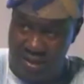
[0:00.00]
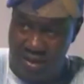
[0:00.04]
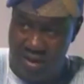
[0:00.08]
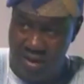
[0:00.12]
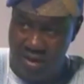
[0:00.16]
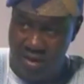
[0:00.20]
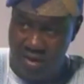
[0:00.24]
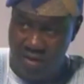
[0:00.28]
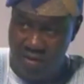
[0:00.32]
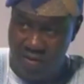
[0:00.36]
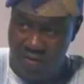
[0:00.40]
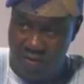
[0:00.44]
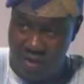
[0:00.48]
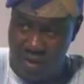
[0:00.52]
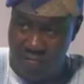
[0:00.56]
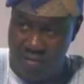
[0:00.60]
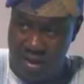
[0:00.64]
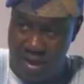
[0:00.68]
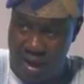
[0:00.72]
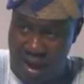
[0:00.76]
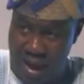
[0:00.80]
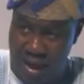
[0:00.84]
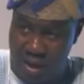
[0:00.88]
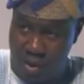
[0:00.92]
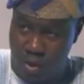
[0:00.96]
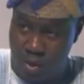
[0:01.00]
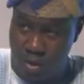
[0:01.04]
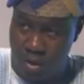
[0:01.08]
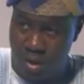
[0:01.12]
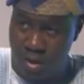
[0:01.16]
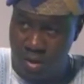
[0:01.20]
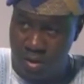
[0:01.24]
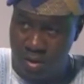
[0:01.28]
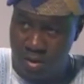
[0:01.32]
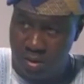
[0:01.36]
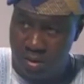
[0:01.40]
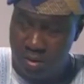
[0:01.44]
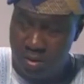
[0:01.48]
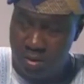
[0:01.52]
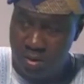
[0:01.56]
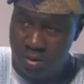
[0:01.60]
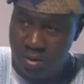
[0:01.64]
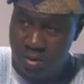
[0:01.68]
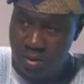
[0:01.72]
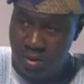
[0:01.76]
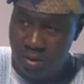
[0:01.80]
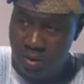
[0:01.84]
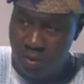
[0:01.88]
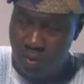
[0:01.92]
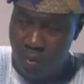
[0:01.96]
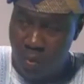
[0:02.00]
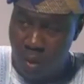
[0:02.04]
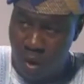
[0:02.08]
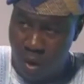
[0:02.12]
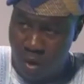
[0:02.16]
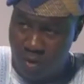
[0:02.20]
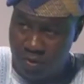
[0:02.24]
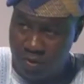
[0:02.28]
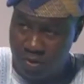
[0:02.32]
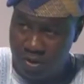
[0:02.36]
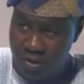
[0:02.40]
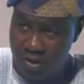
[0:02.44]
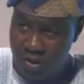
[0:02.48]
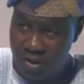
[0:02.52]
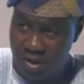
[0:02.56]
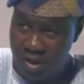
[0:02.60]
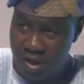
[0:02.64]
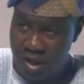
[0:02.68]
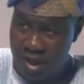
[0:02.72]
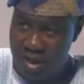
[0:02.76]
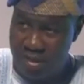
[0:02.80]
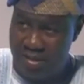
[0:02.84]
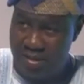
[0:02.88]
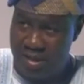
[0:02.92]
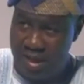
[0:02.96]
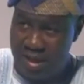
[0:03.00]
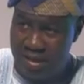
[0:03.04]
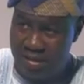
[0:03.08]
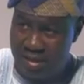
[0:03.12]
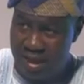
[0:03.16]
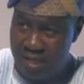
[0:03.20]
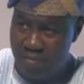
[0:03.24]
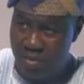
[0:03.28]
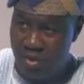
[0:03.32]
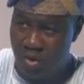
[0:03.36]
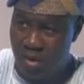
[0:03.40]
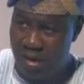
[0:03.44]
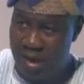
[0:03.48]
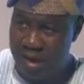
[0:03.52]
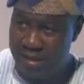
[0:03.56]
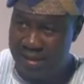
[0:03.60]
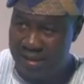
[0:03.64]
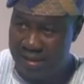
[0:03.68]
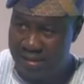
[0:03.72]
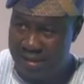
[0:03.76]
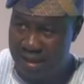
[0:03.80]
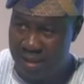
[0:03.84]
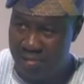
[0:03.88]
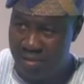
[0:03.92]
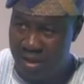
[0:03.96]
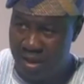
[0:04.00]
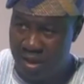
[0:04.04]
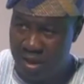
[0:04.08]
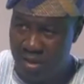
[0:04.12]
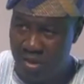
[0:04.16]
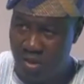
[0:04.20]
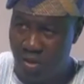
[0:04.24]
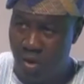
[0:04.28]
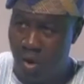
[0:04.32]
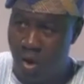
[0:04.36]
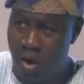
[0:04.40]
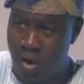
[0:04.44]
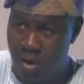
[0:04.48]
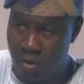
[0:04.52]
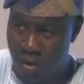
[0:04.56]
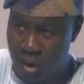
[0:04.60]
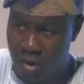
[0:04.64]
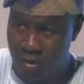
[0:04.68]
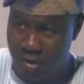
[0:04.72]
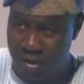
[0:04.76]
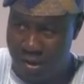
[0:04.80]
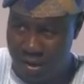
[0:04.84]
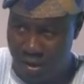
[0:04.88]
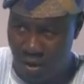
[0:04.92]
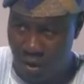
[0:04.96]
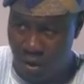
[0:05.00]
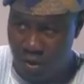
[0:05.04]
from the actual wharfs and take them to lighter terminals all around Lagos.